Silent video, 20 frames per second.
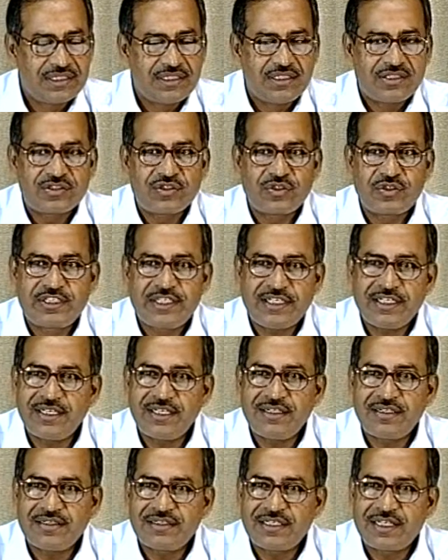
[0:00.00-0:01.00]
So there
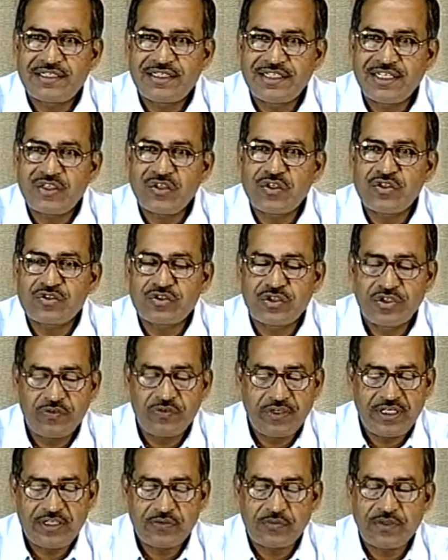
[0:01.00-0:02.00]
also you will
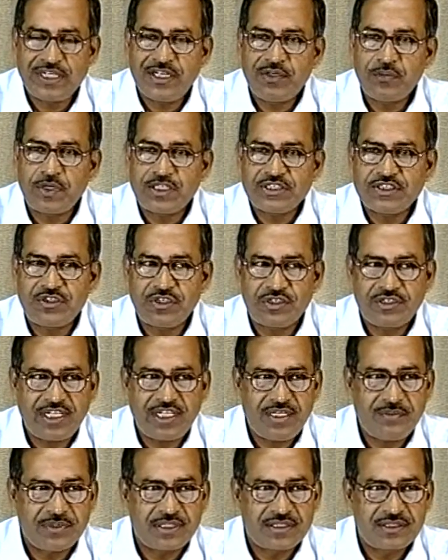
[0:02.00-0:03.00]
require a watchdog
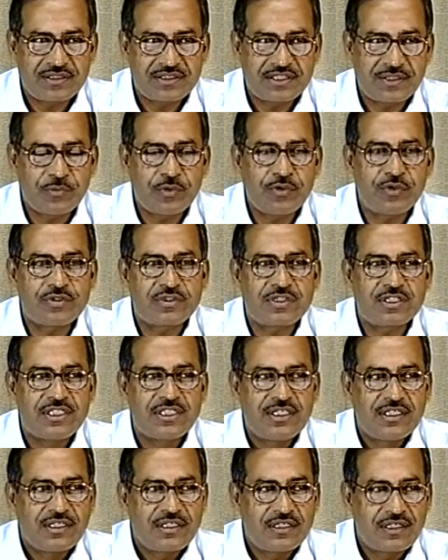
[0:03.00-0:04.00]
timer. Suppose
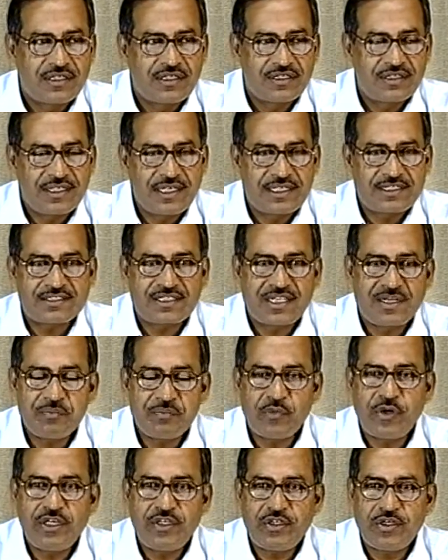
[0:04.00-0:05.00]
at some
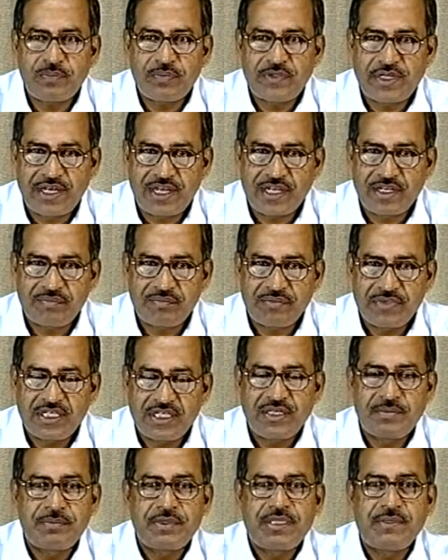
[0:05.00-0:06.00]
point of time,
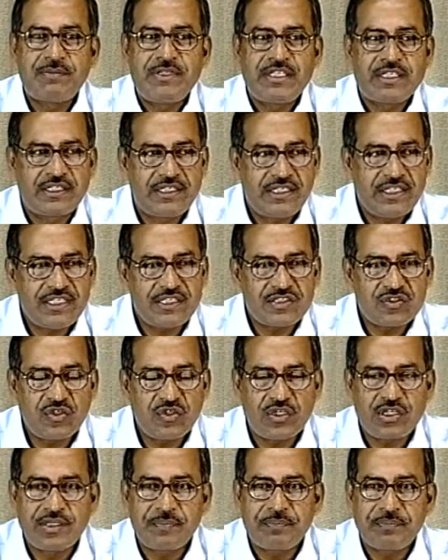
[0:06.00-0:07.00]
if the key is
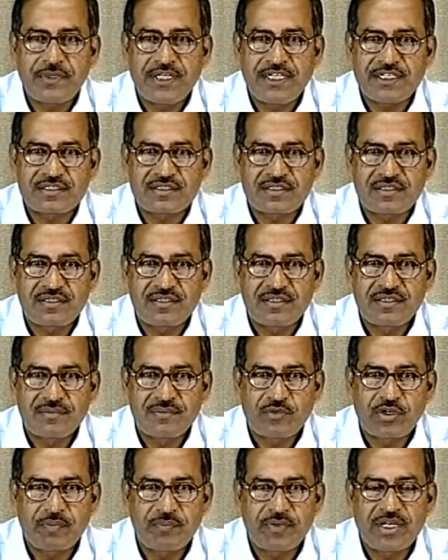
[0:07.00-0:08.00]
not depressed
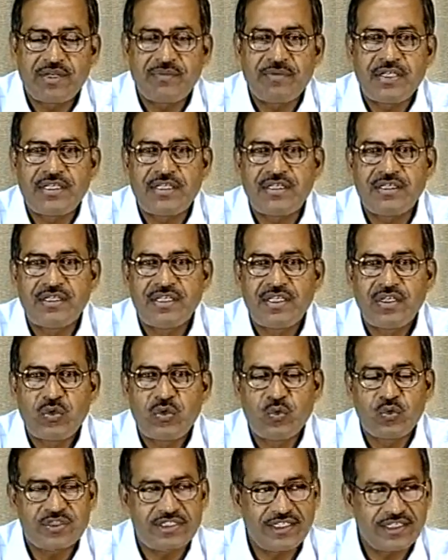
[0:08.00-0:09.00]
for maybe
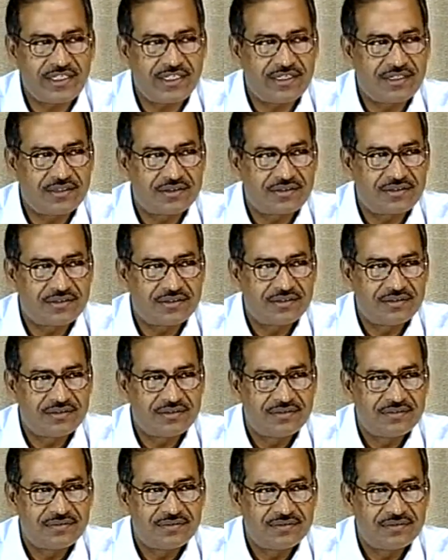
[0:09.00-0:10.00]
2 seconds,
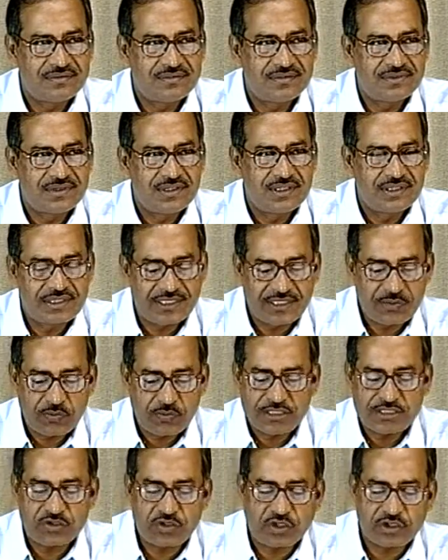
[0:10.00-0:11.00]
then watchdog